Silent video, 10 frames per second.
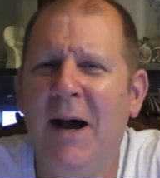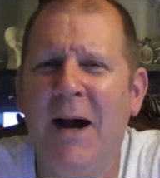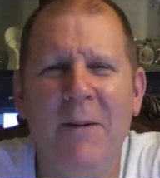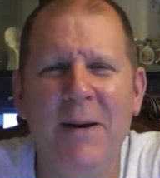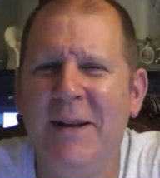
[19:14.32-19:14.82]

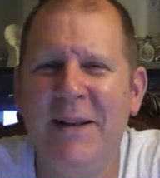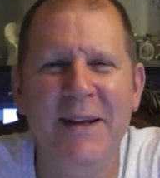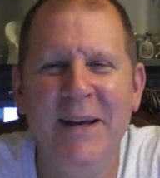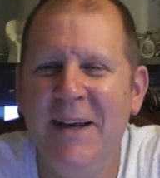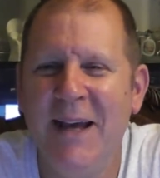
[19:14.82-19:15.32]
I
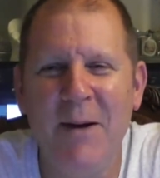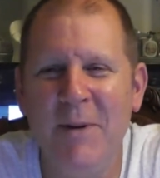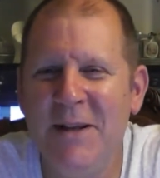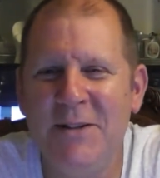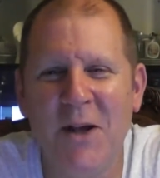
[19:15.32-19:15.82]
mean,
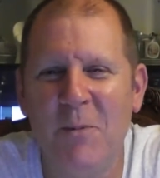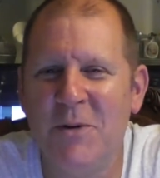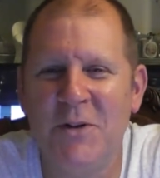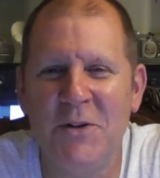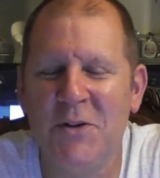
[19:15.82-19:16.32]
these
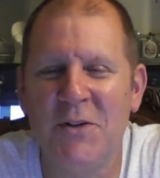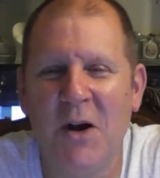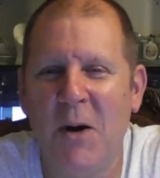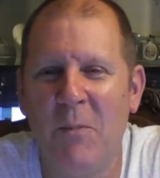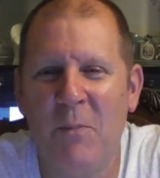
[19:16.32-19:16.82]
numbers are just
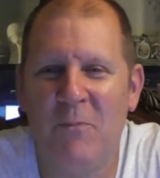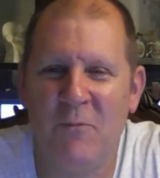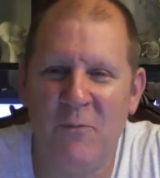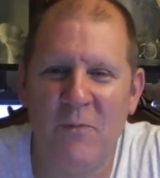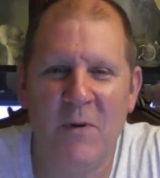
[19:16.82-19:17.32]
oh,
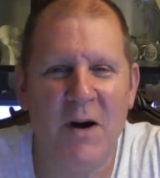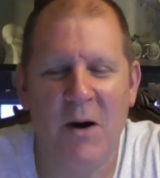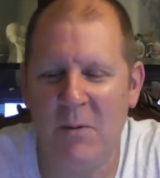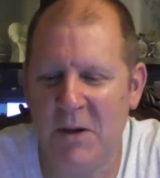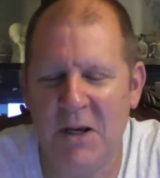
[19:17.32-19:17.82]

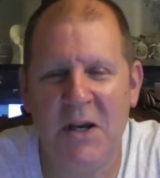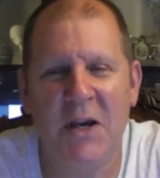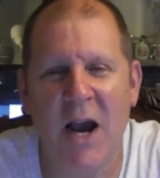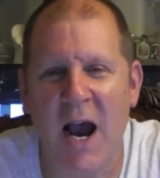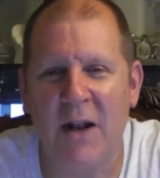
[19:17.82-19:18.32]

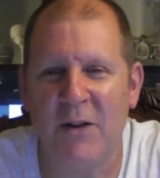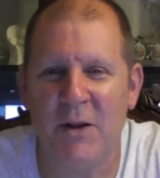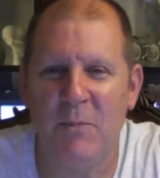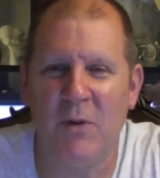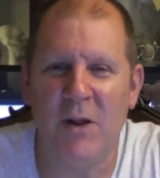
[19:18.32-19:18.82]

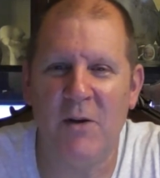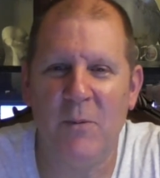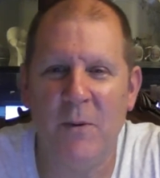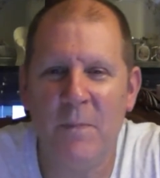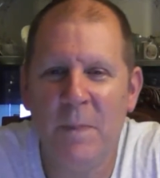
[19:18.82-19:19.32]
godly
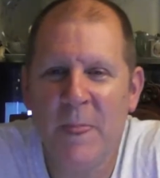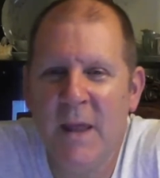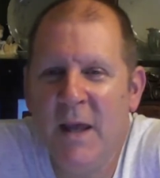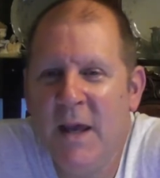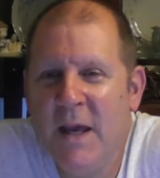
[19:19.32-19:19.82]
believable.
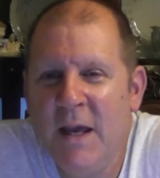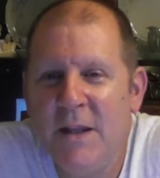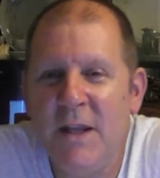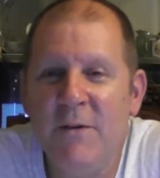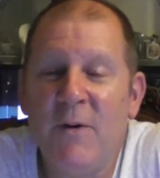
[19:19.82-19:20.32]

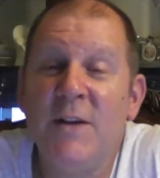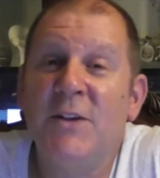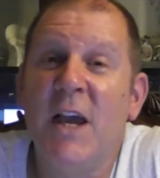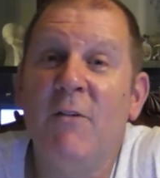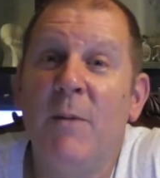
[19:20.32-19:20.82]
Defense
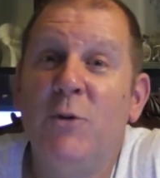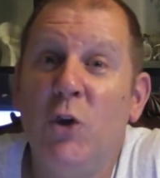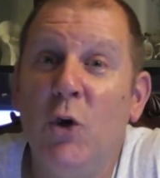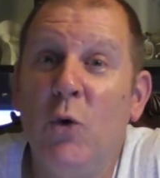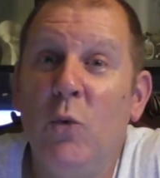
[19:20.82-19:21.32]
gave up
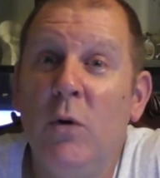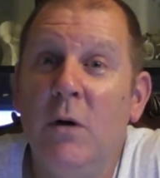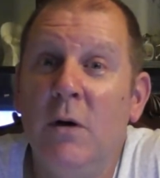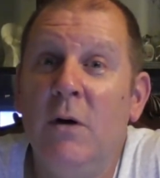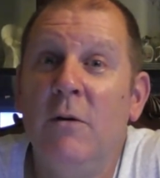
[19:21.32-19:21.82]
two
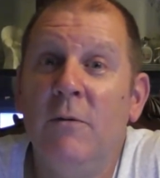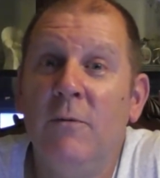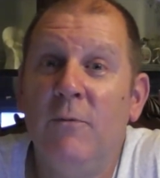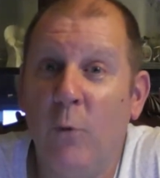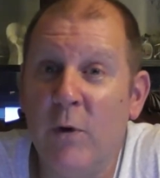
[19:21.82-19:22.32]

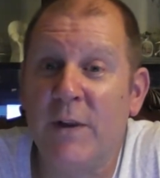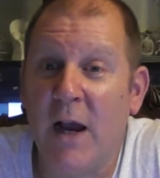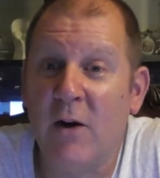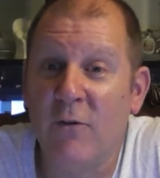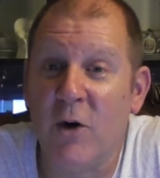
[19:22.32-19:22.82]
fourth
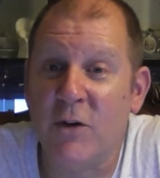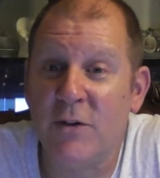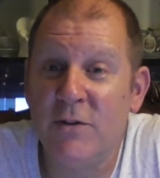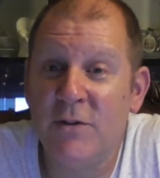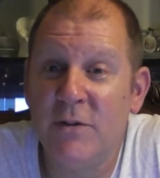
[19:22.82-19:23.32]
down
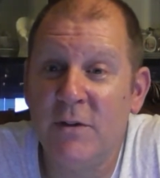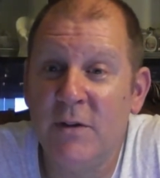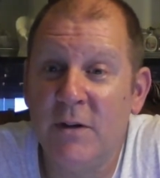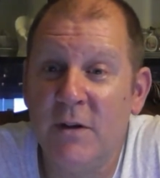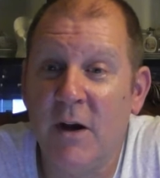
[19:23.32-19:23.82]
conversions.
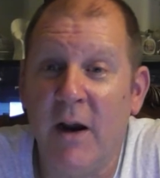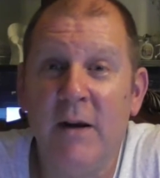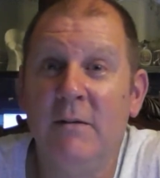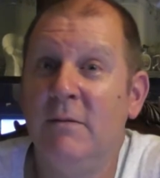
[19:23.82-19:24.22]
All right,